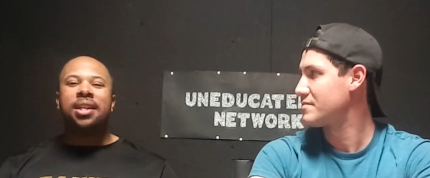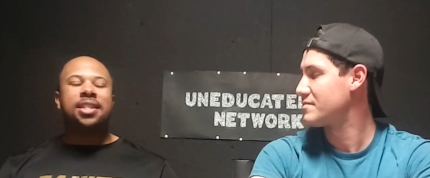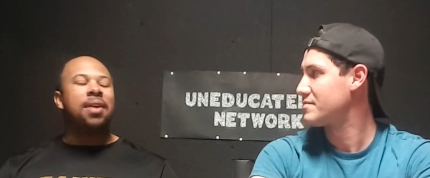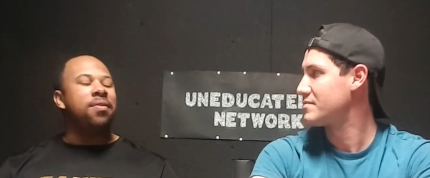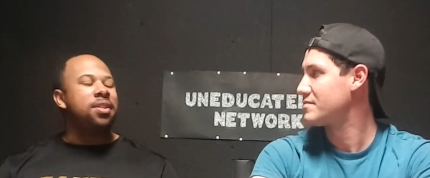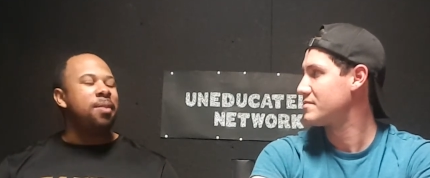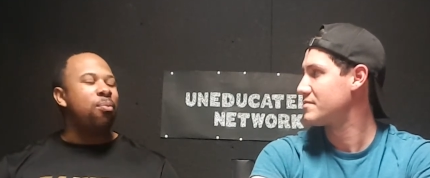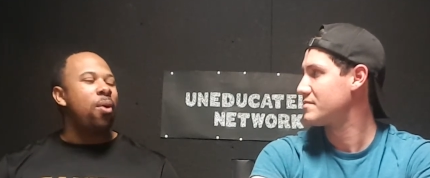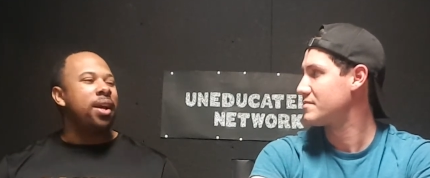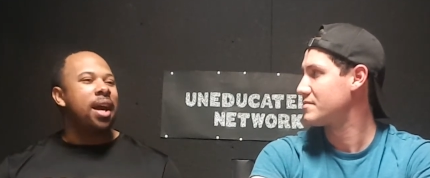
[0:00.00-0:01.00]

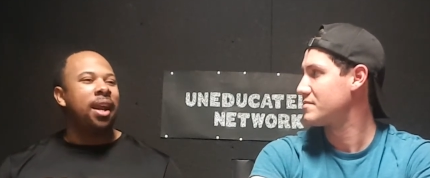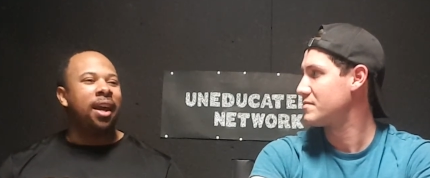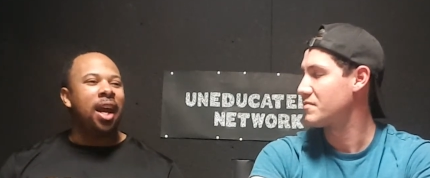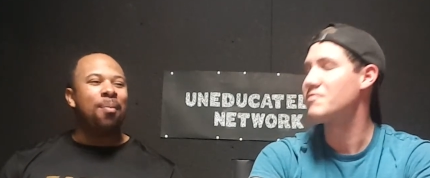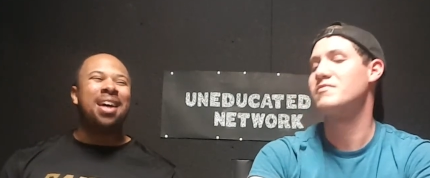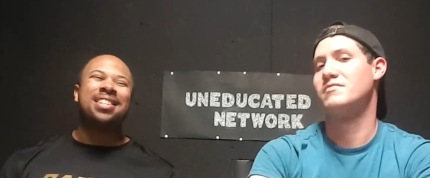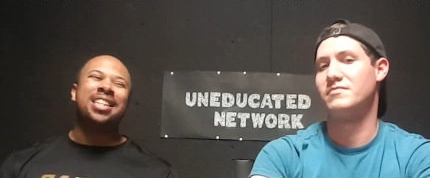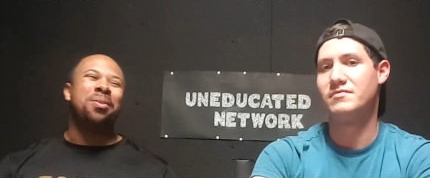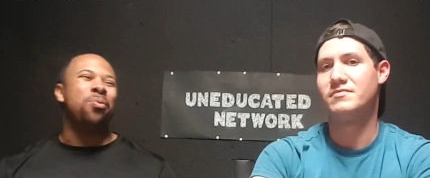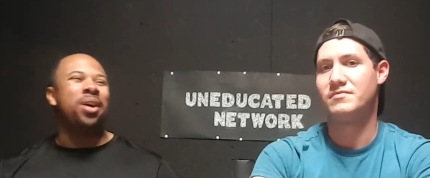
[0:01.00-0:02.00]
Speaker 1: 17 point kind of game. I
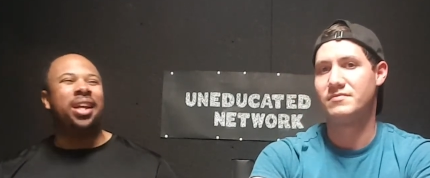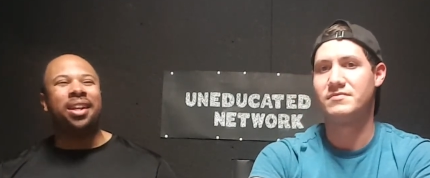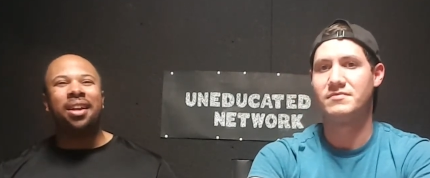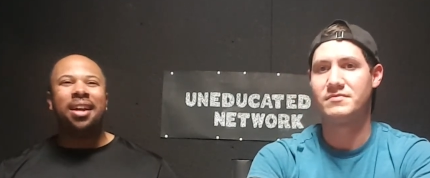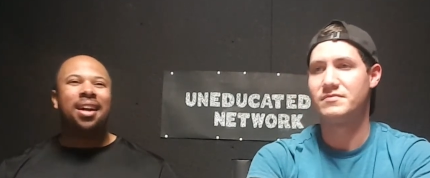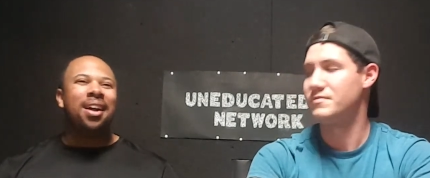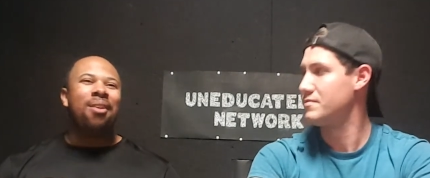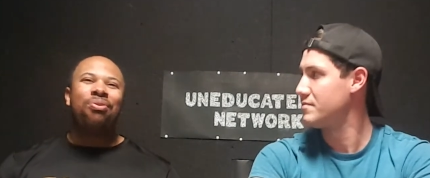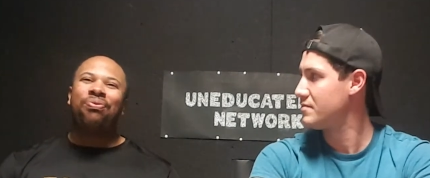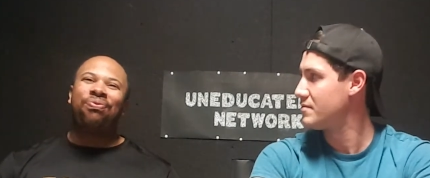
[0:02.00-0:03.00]
see them winning
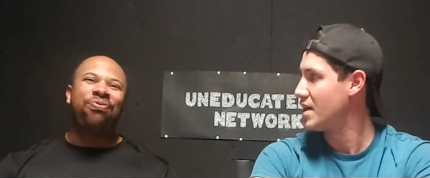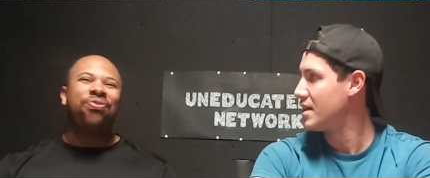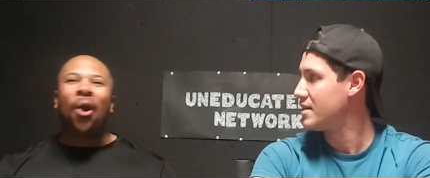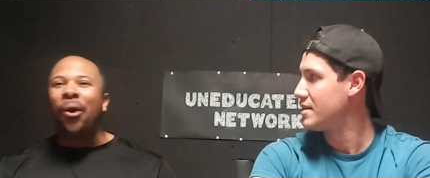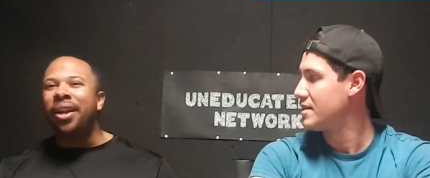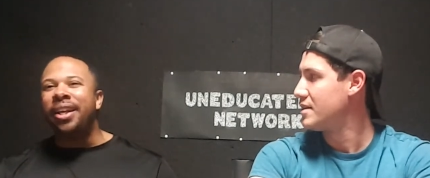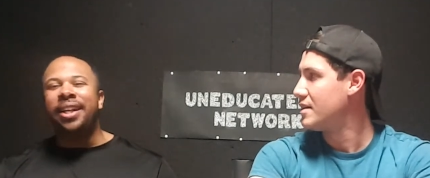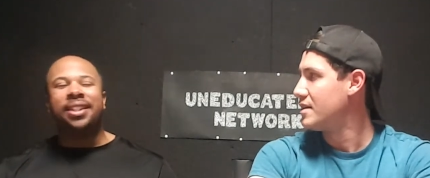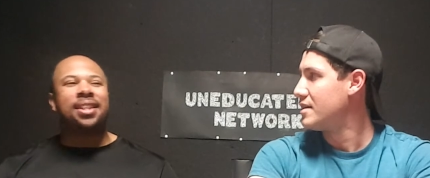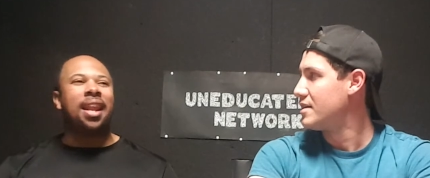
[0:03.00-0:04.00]

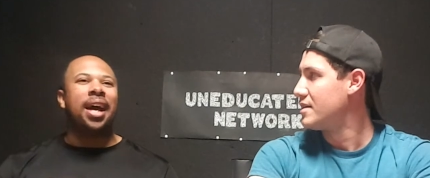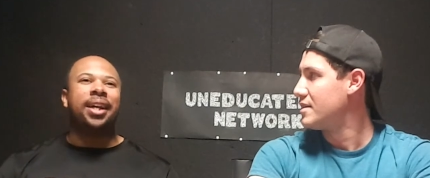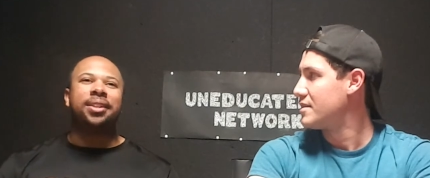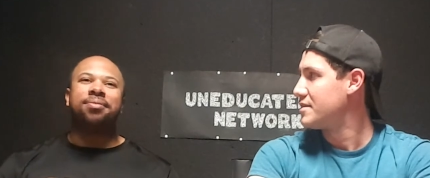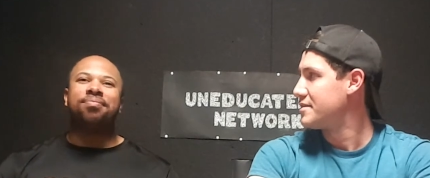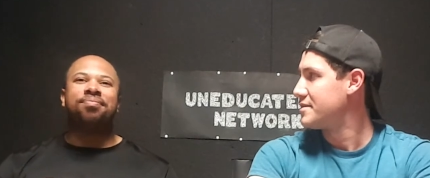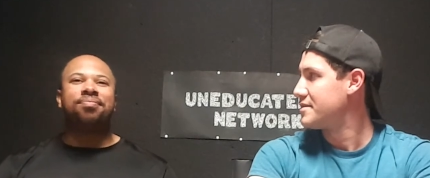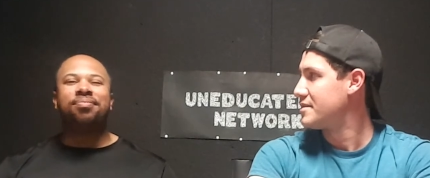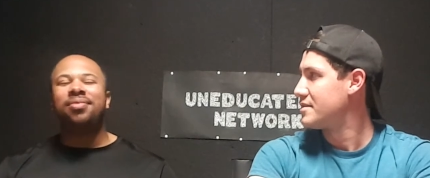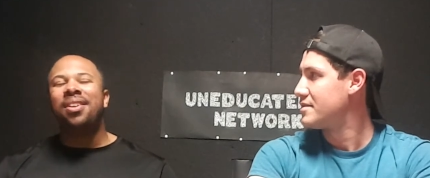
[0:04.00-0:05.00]
30 to like
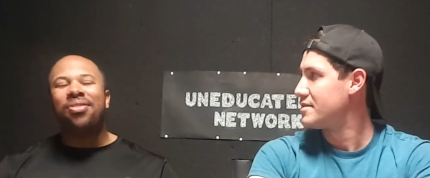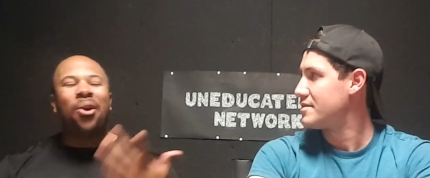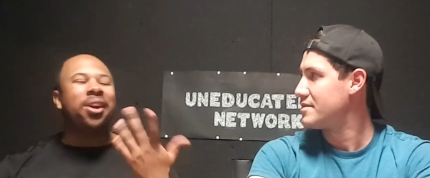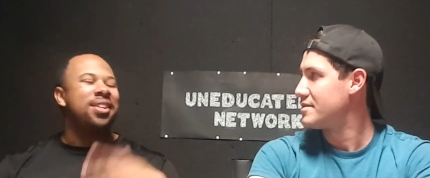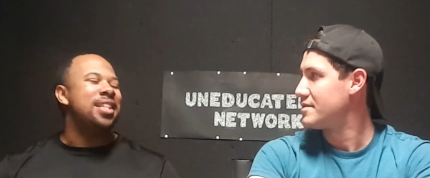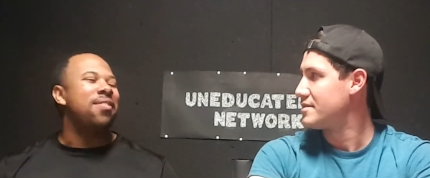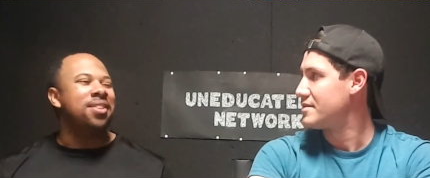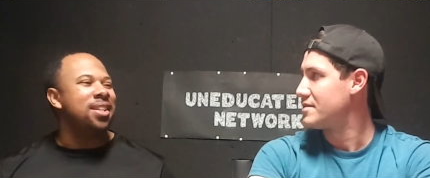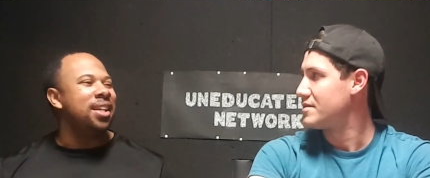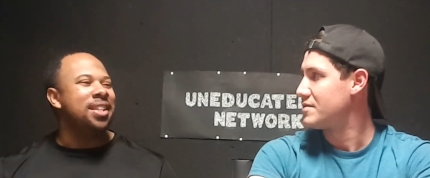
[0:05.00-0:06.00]
about 30 to
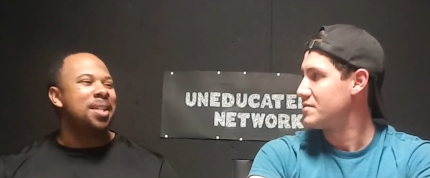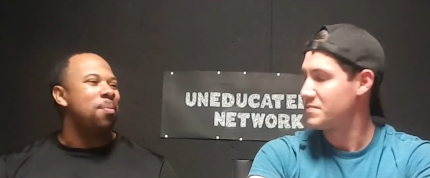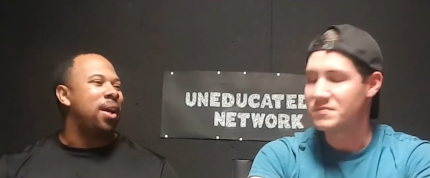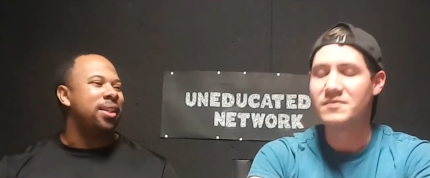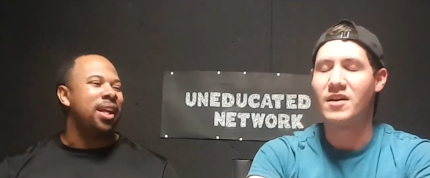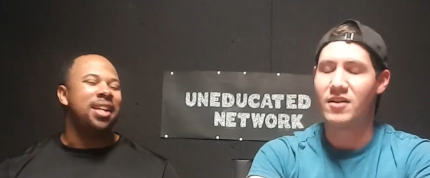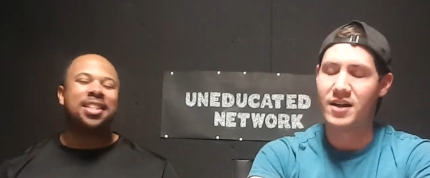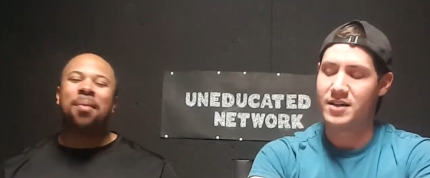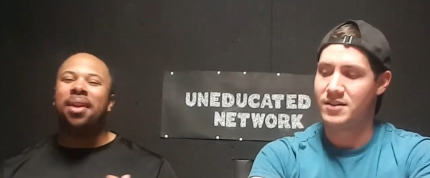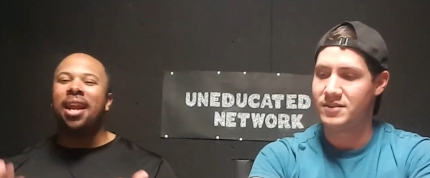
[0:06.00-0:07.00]
17, something like that.
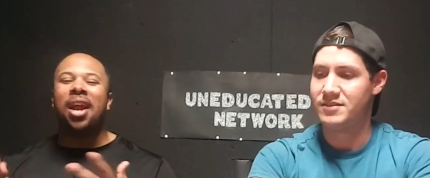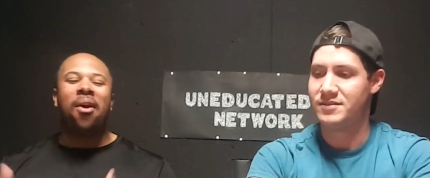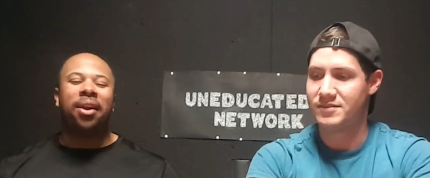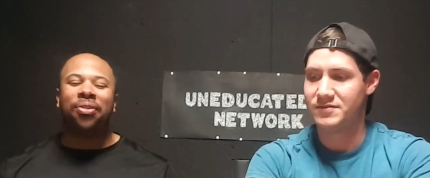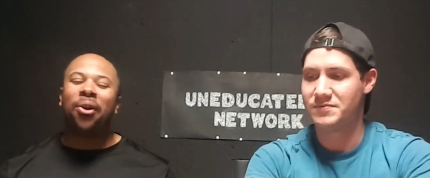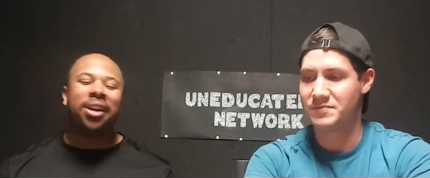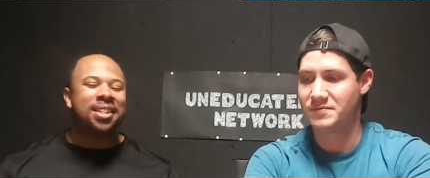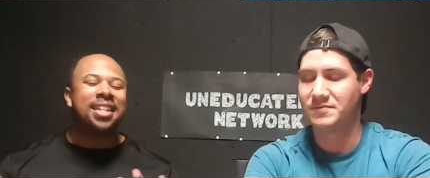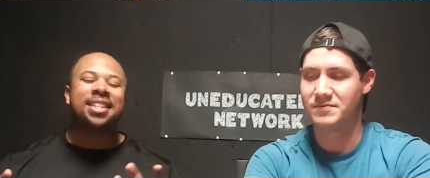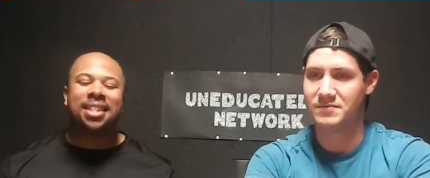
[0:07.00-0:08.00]
Right. Some in that area, 30
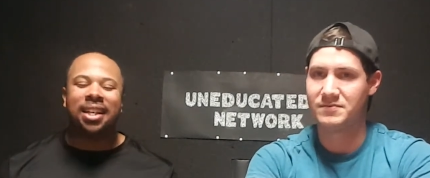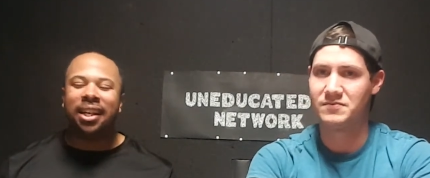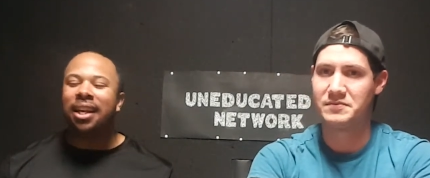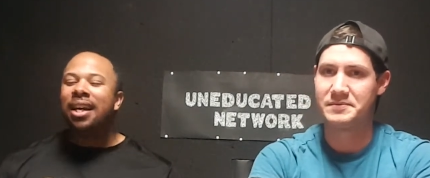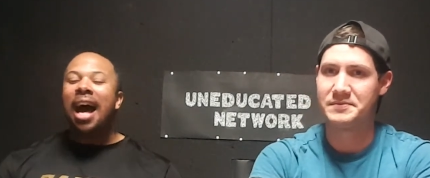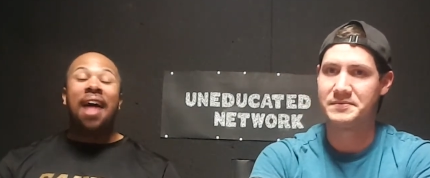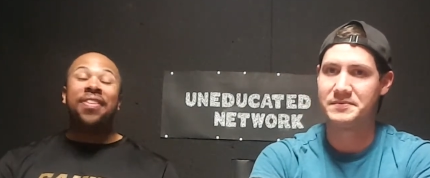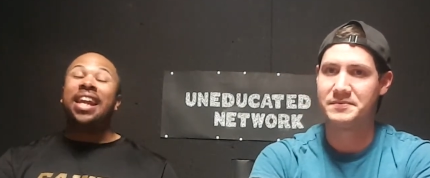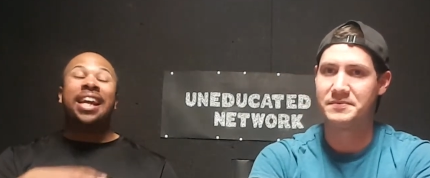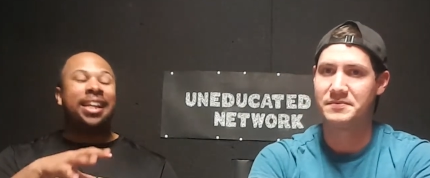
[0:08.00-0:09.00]
to 16.
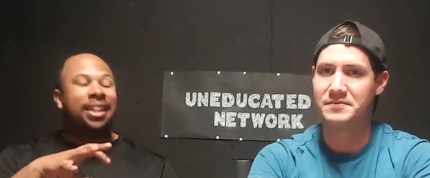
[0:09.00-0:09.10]
I think they